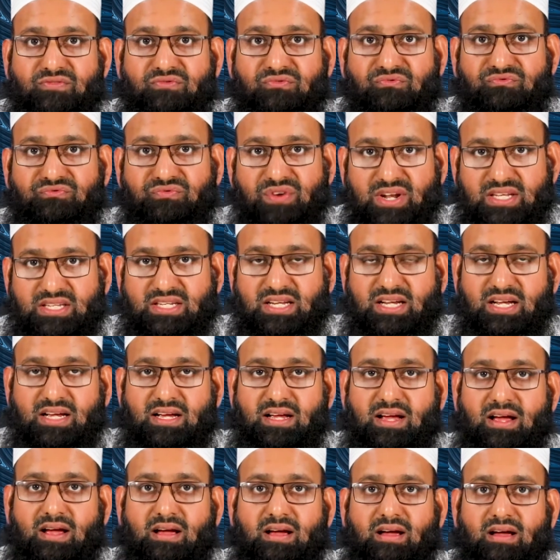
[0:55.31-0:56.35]
fitter
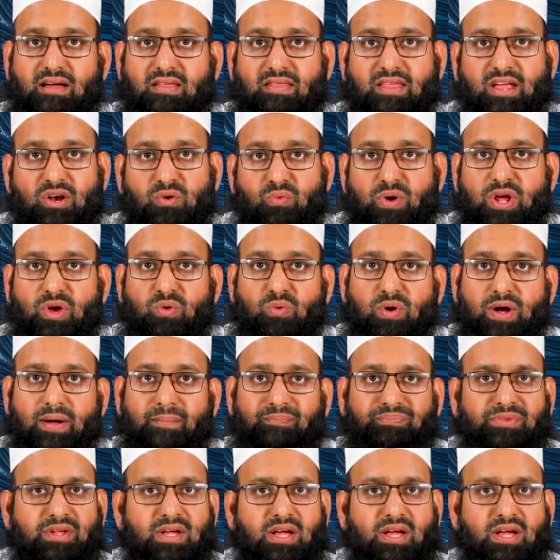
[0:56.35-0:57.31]
than we were.